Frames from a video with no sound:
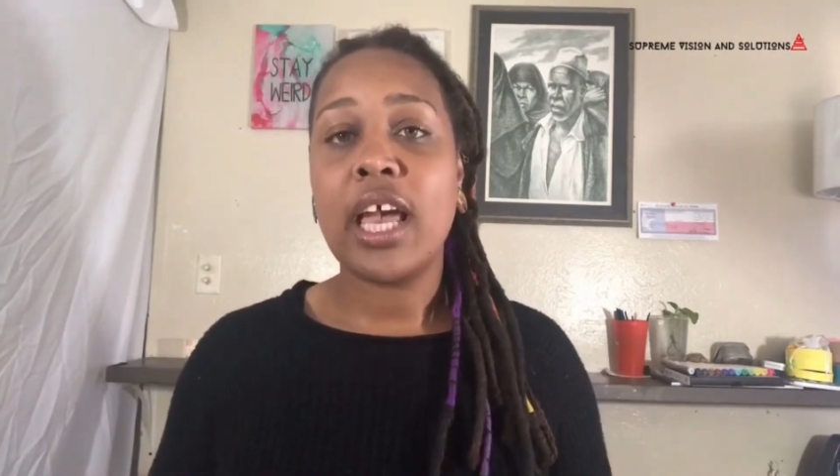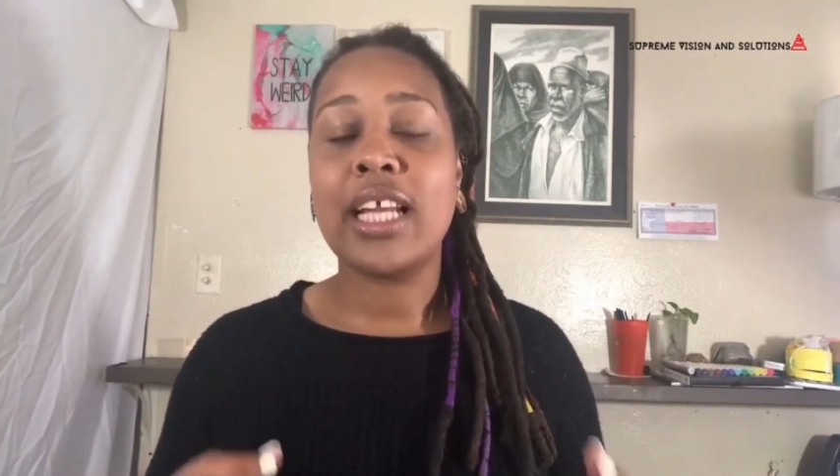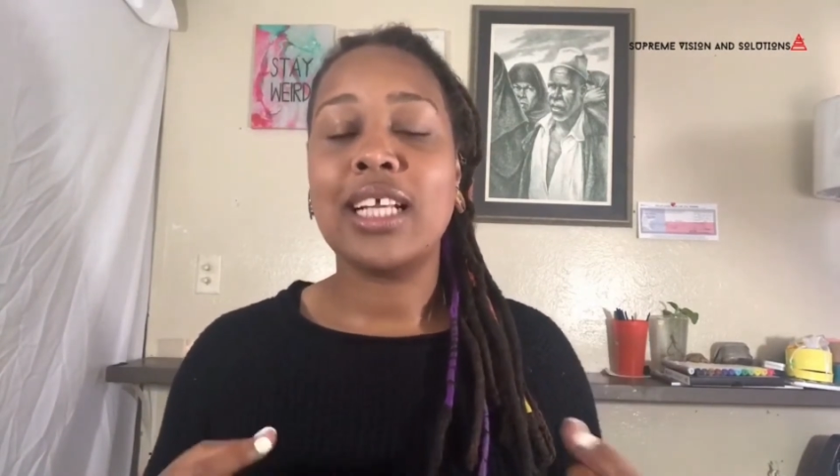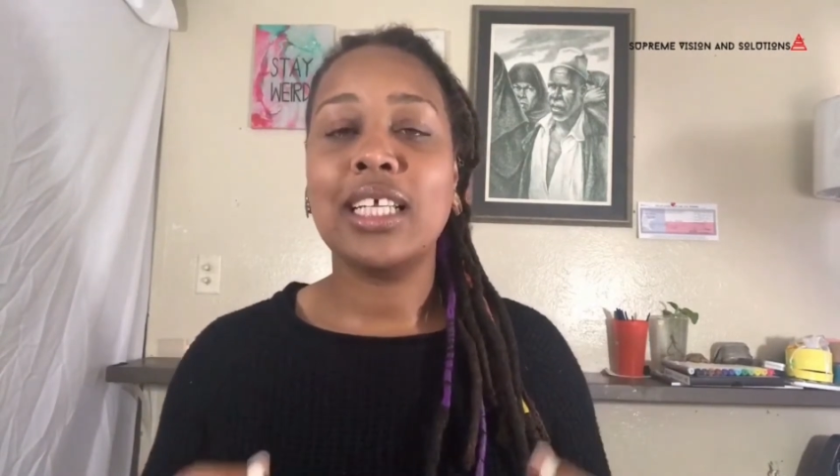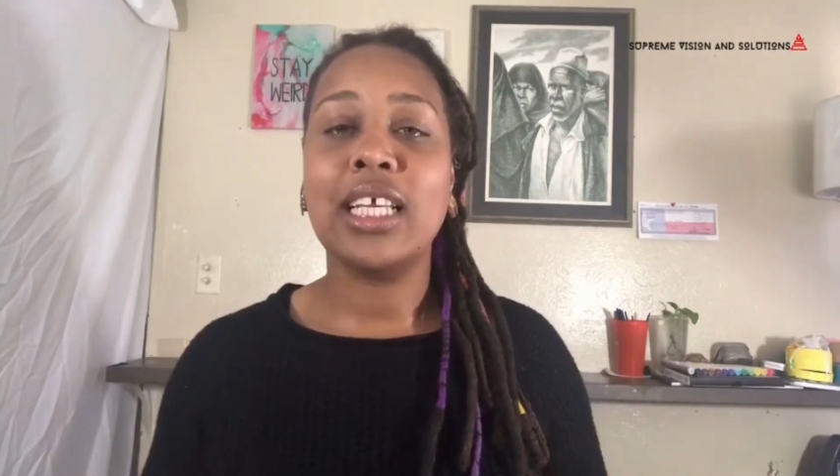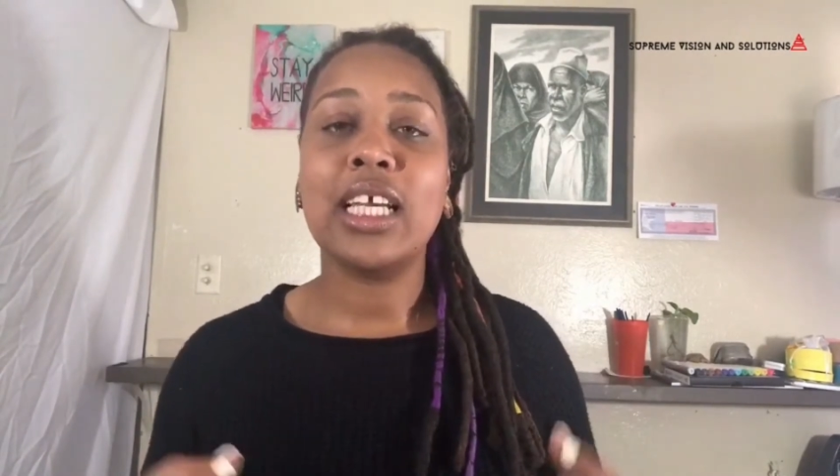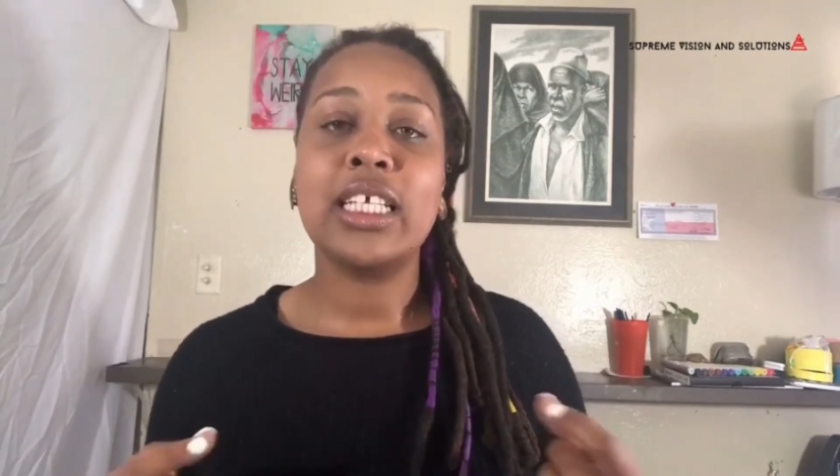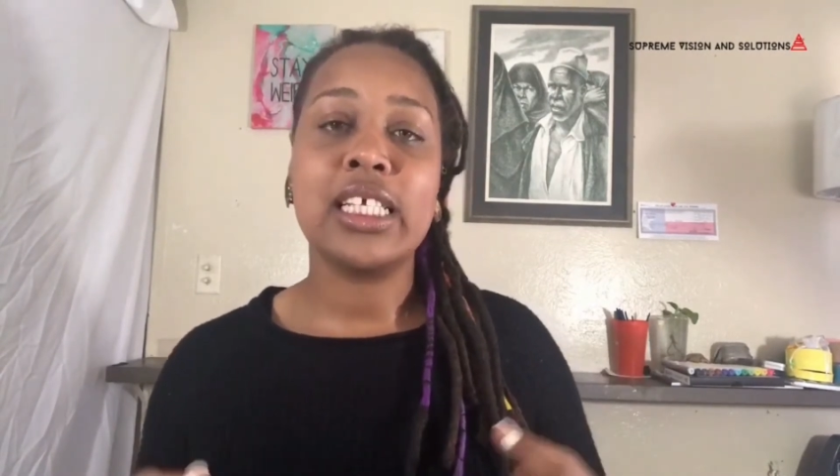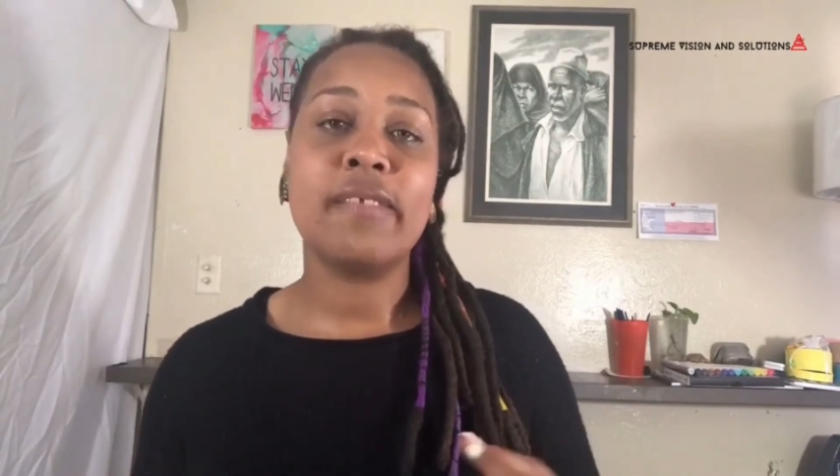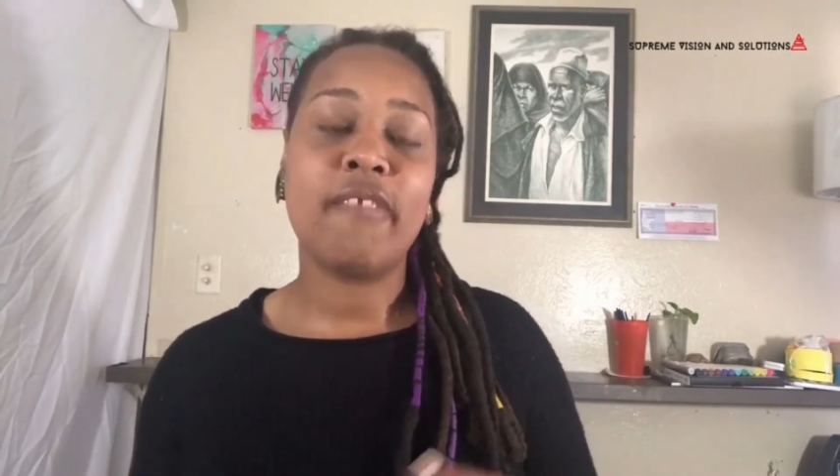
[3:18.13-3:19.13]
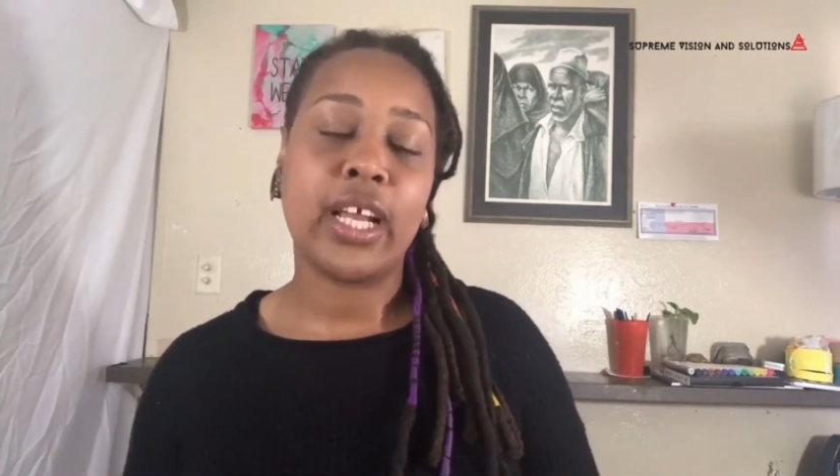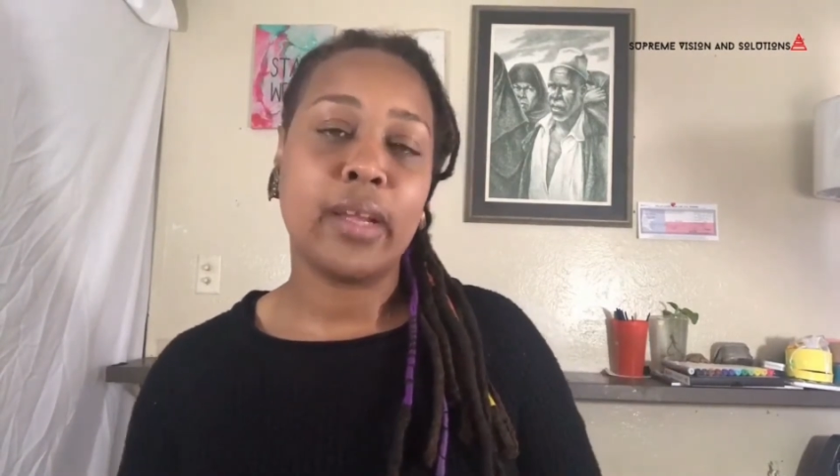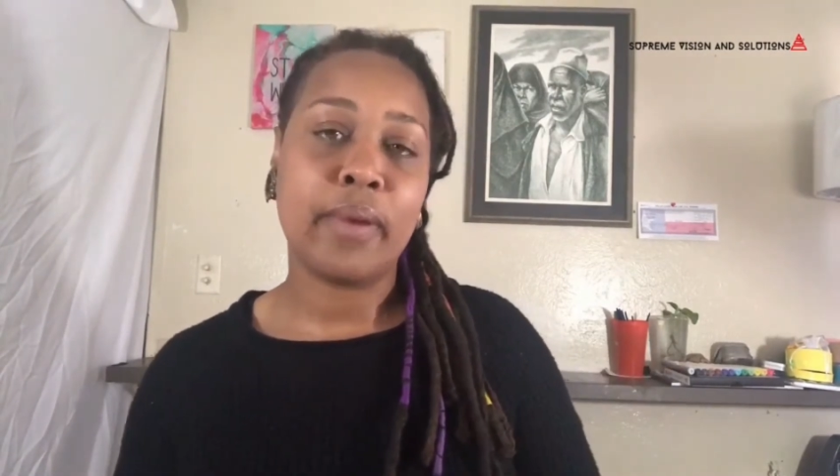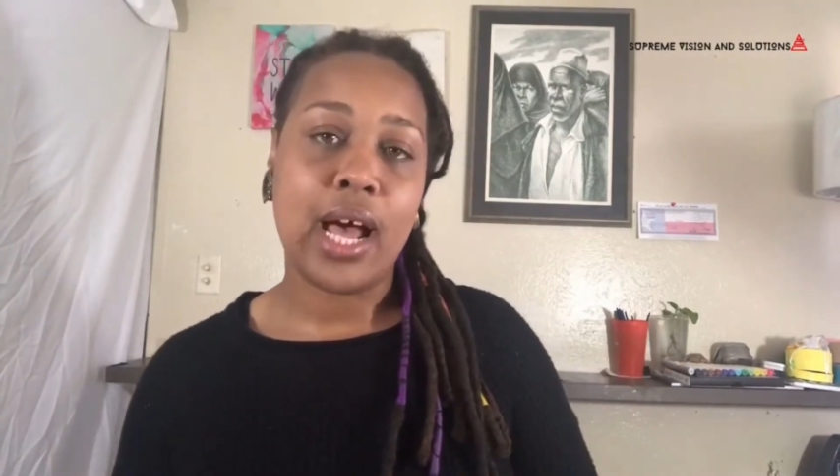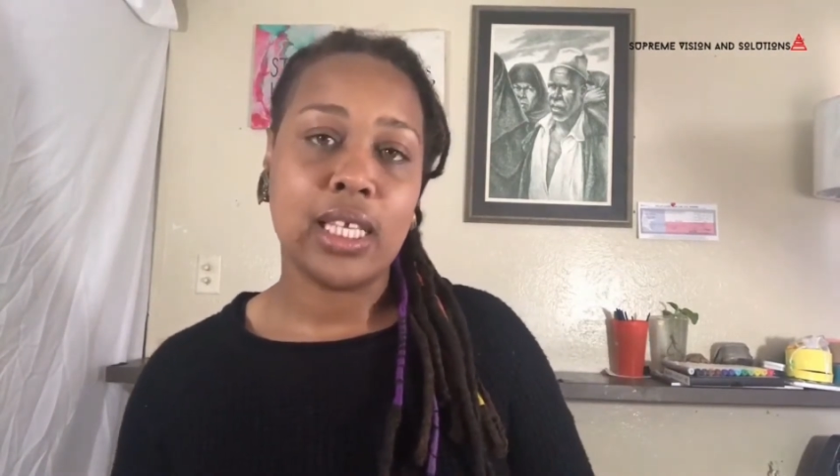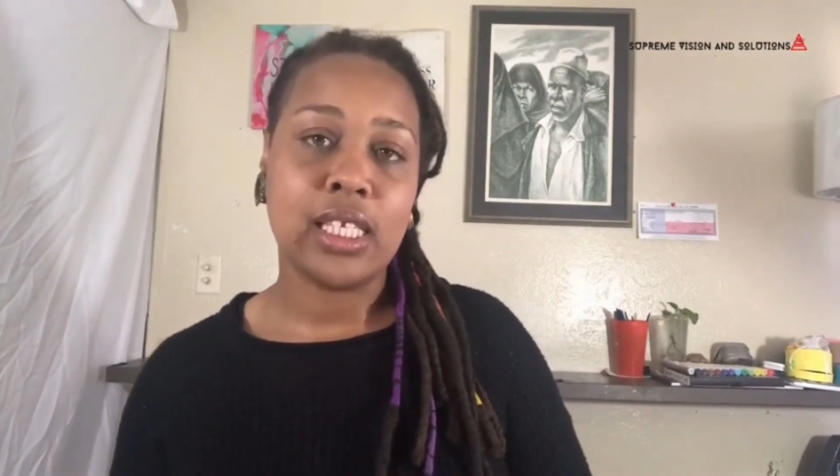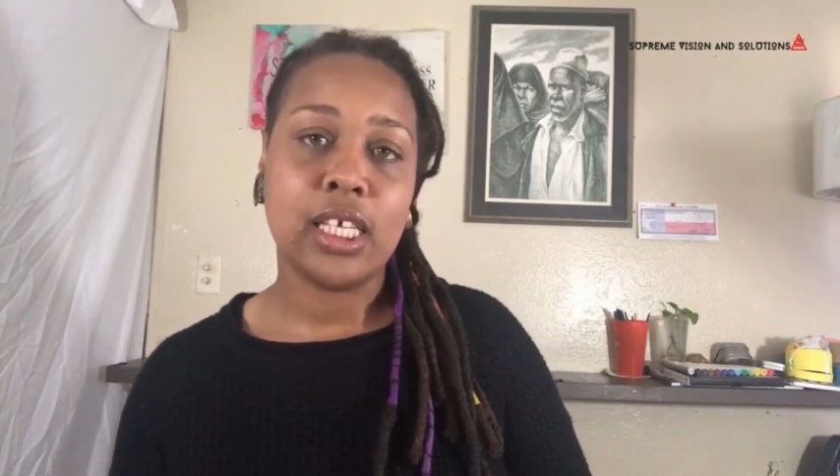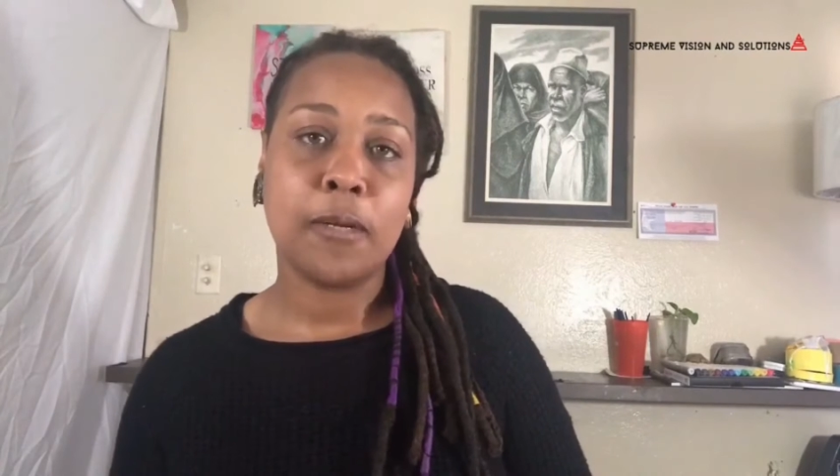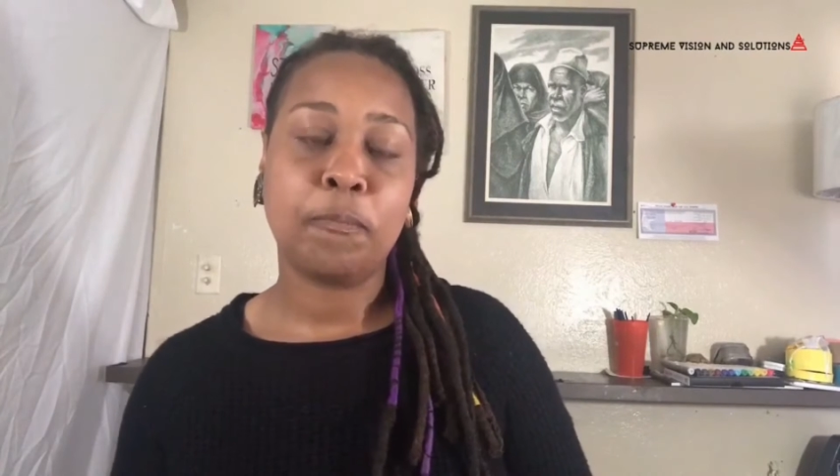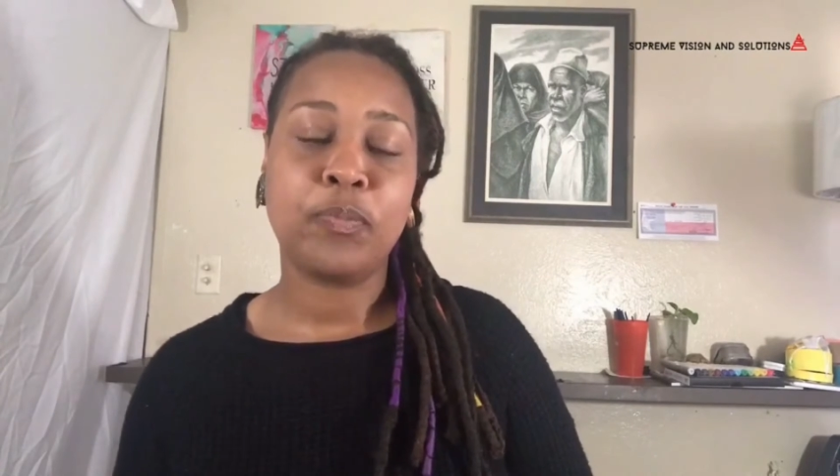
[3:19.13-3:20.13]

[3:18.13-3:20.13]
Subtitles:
and cleaning and disinfecting policy.